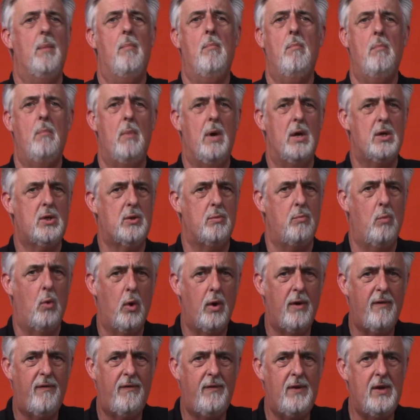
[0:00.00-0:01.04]
much more
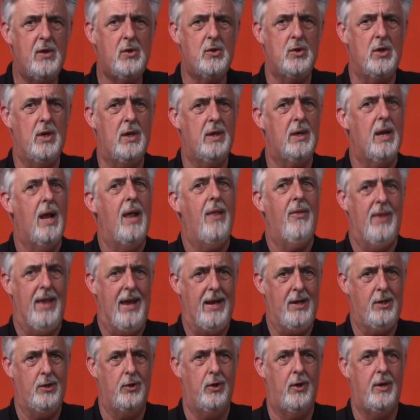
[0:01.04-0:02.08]
efficient
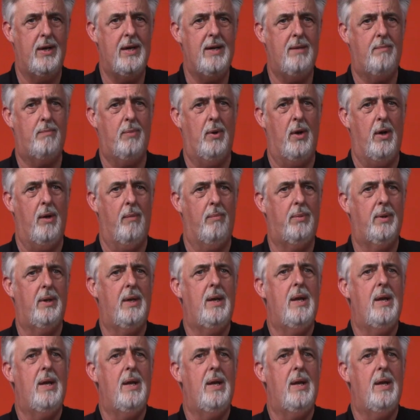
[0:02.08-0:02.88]
than your heat pump,